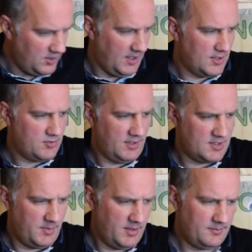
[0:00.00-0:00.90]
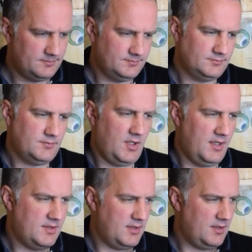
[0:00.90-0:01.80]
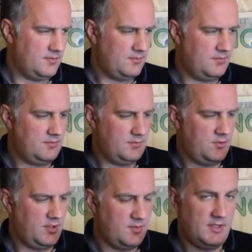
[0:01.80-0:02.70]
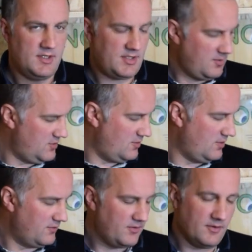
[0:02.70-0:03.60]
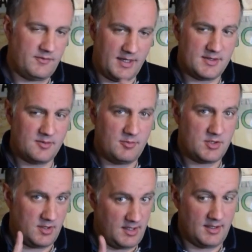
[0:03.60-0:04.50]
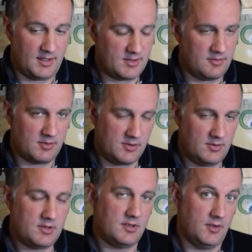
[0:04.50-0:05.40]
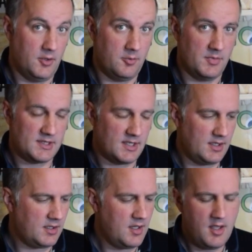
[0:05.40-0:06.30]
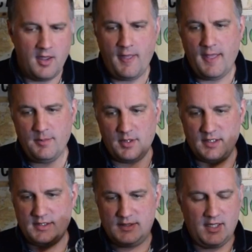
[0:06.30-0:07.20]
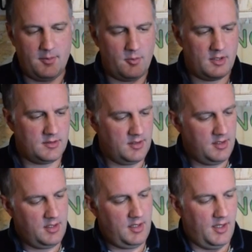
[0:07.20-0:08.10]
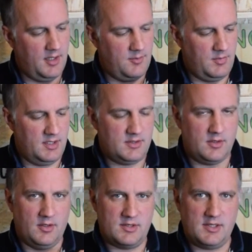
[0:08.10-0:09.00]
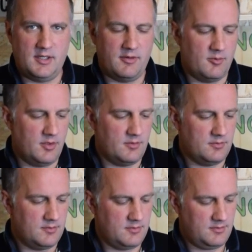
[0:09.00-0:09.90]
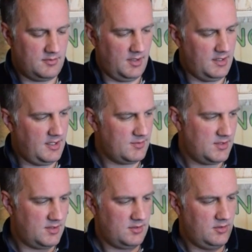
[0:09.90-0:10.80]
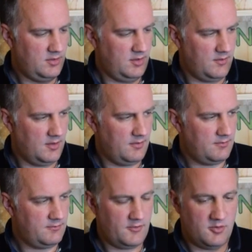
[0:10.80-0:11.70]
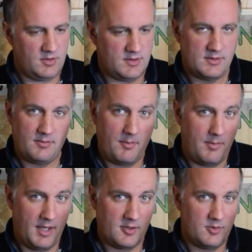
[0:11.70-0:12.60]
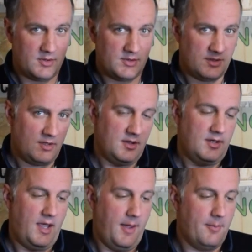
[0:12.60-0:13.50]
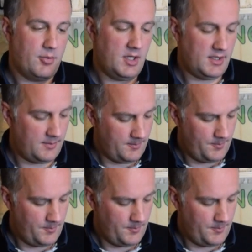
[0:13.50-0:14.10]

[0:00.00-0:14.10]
You get a transmitter. It's a transmitter the same as the one for the Phantom, which I didn't actually record, noob mistake, but it's the same one. It's got a steering wheel adapter. You've got forwards, backwards and brake.